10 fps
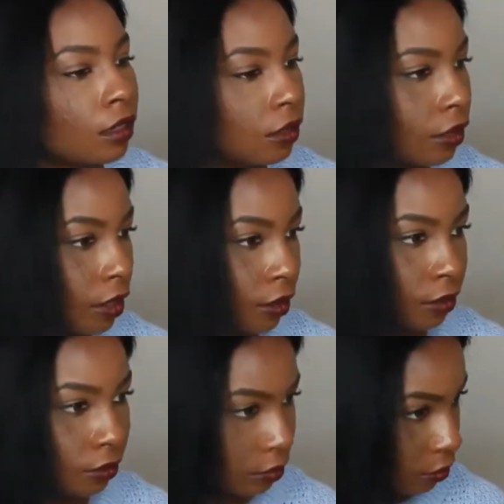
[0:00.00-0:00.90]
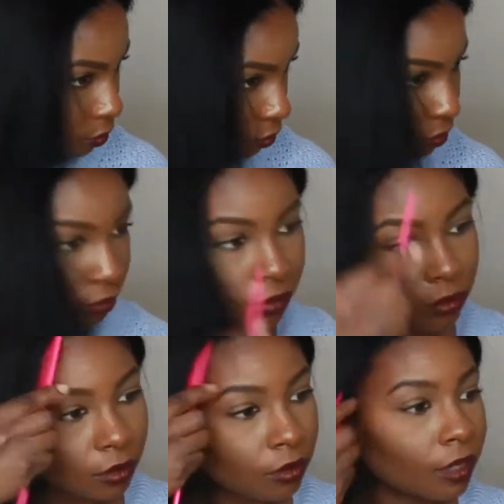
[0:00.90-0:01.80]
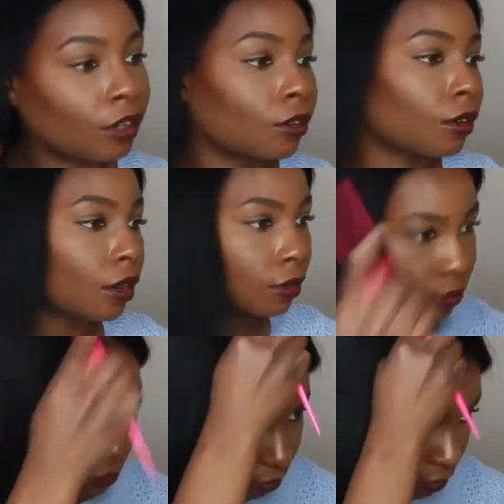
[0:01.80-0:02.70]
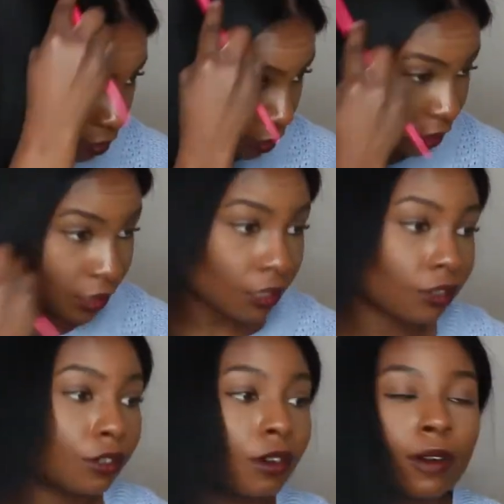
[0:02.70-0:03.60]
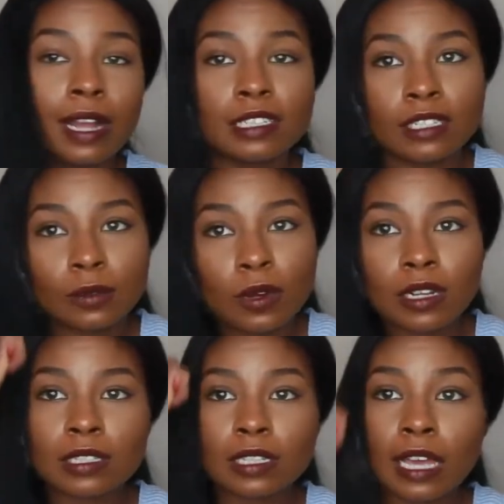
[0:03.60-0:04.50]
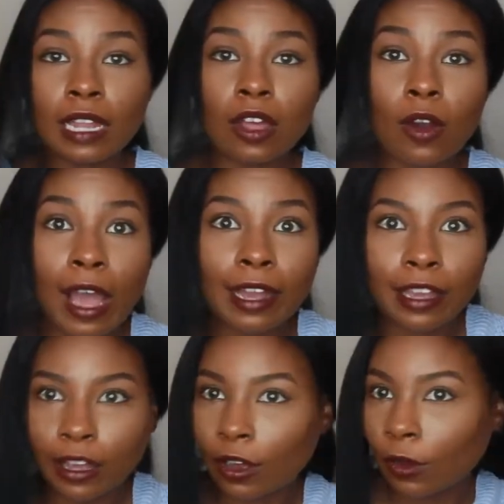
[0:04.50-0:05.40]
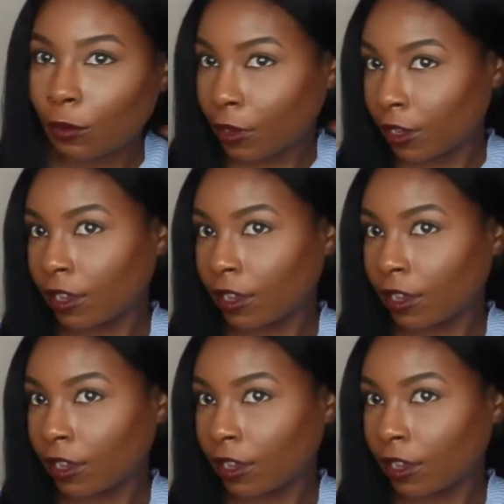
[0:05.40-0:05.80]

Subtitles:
you know, it'll grow. It'll continue to grow. I just want to see how long I can go